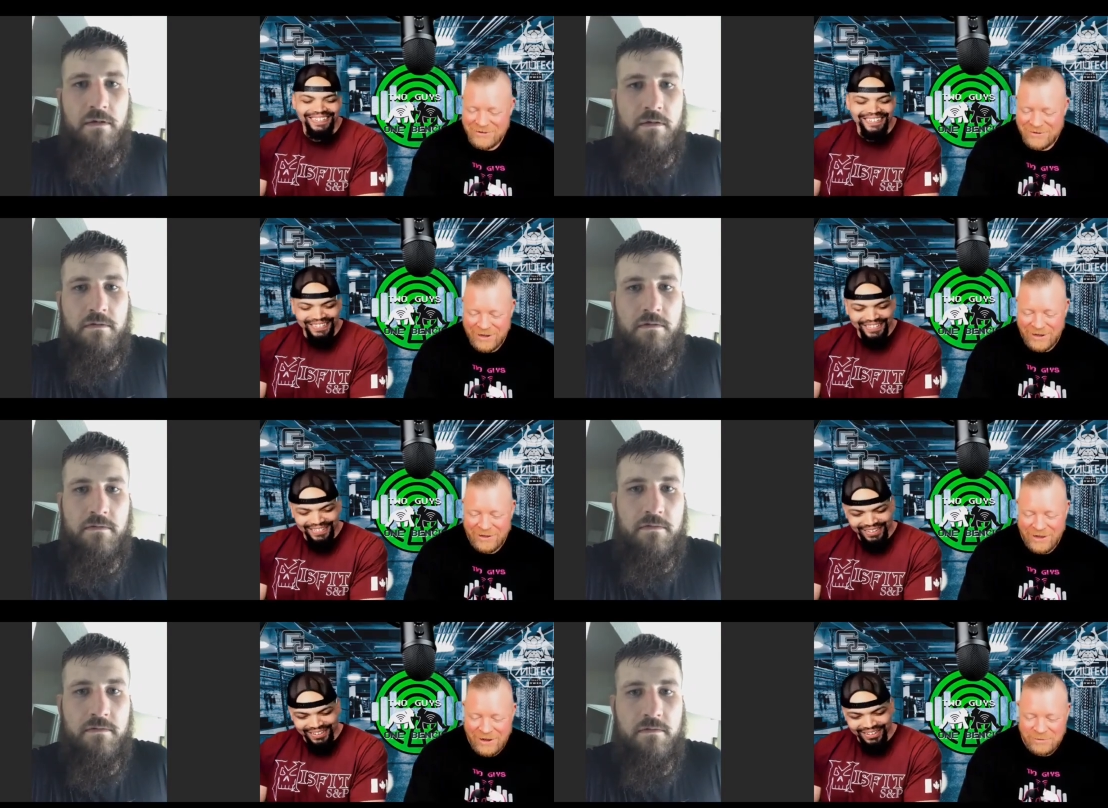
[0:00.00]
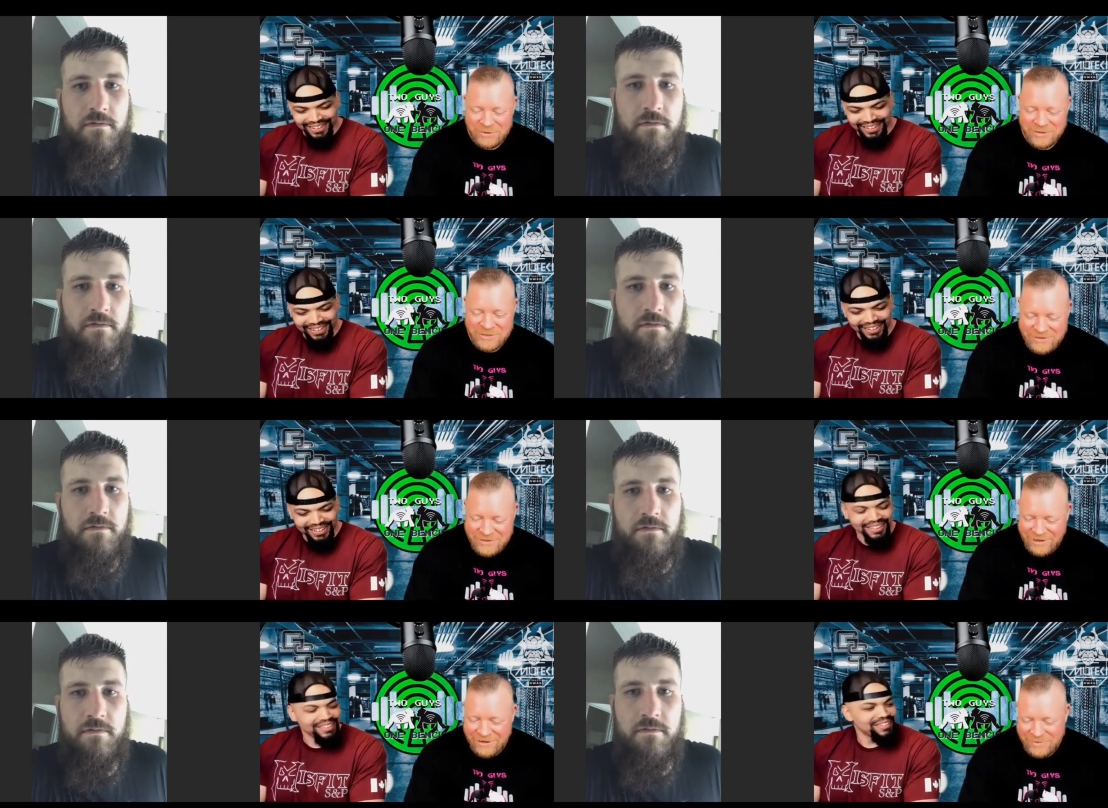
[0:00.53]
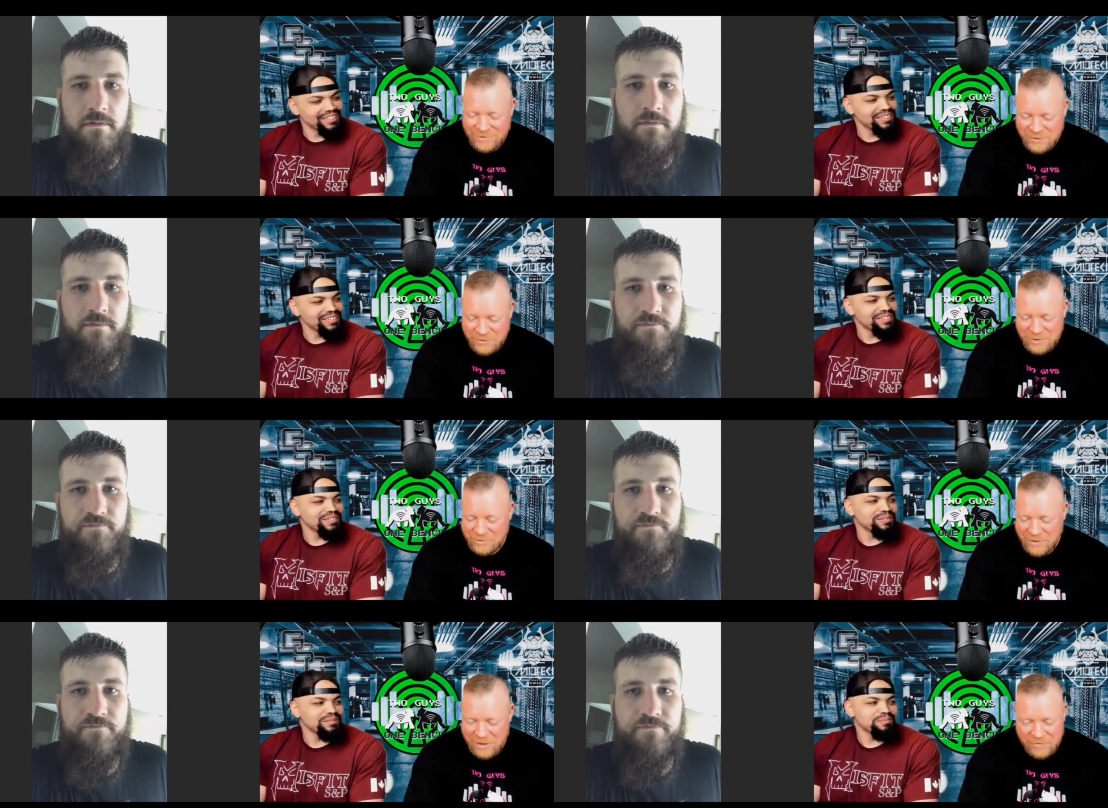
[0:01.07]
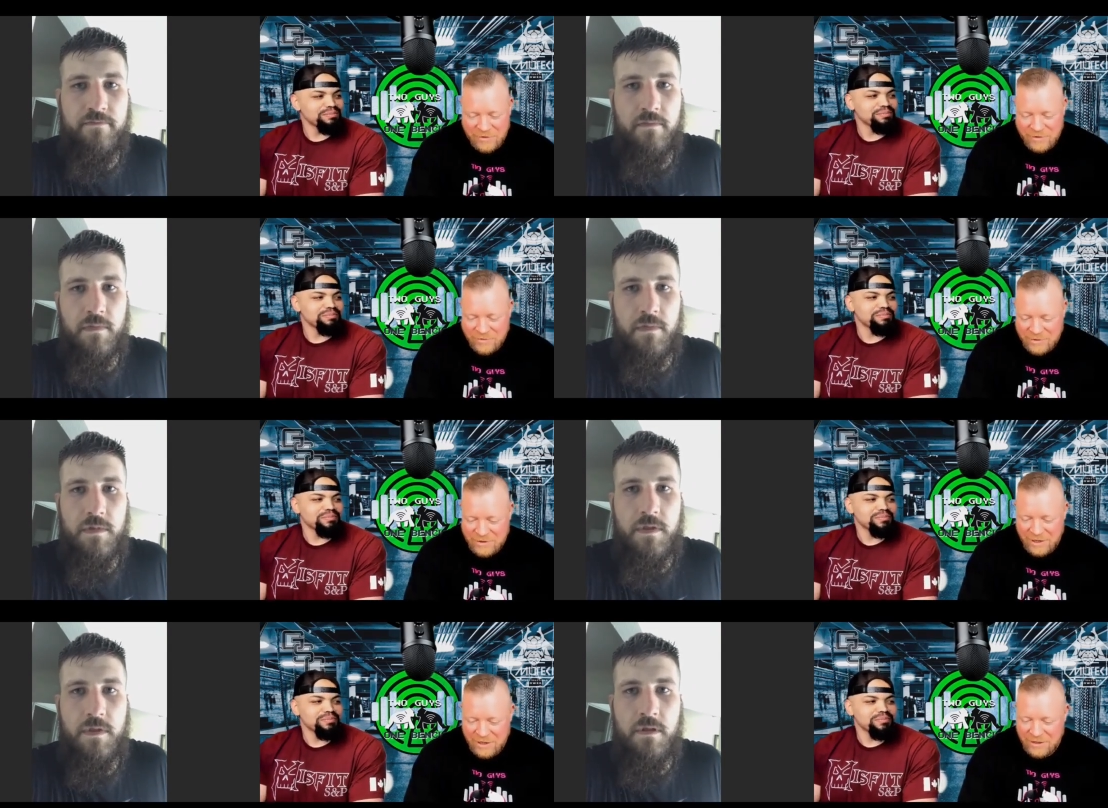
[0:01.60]
Speaker 1: well, that was that was one of my favorite
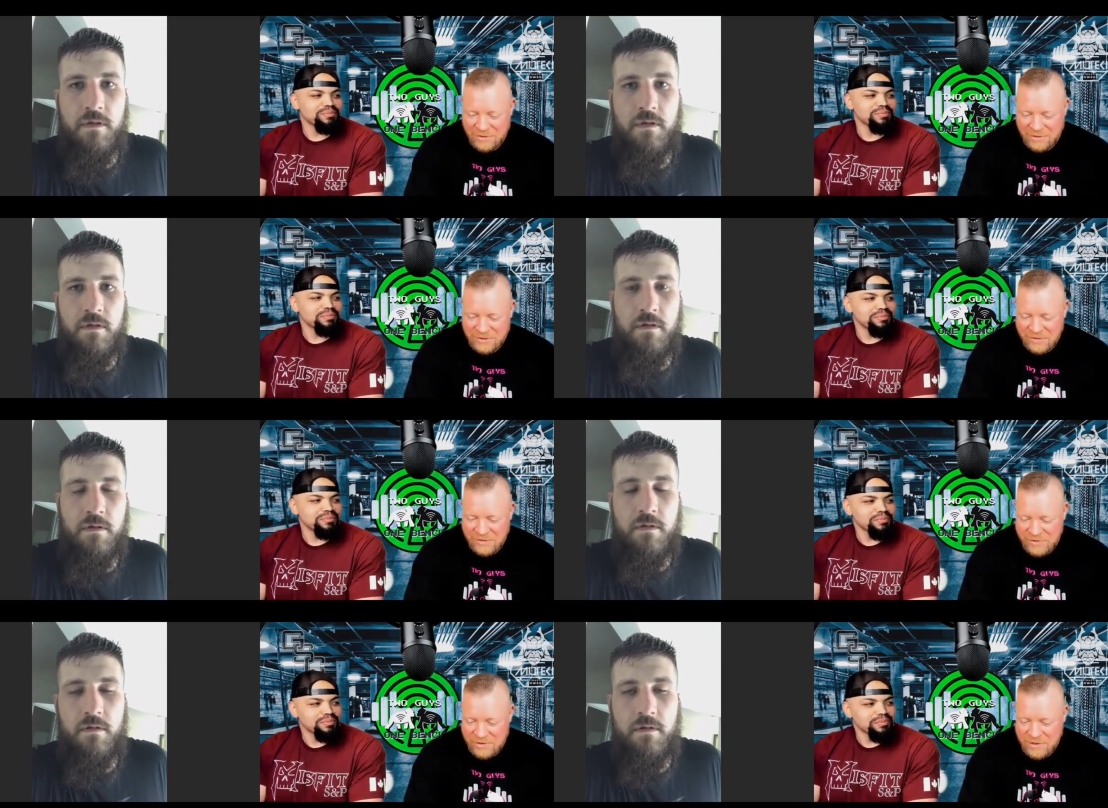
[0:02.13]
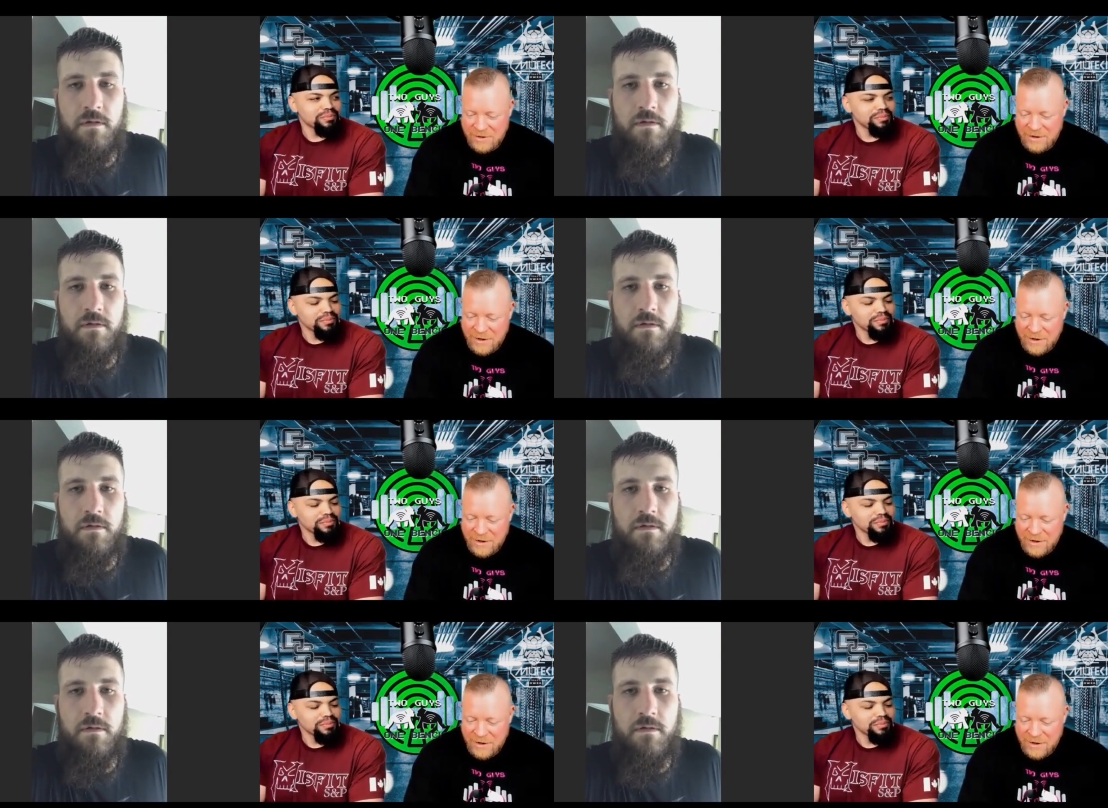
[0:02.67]
KOs ever.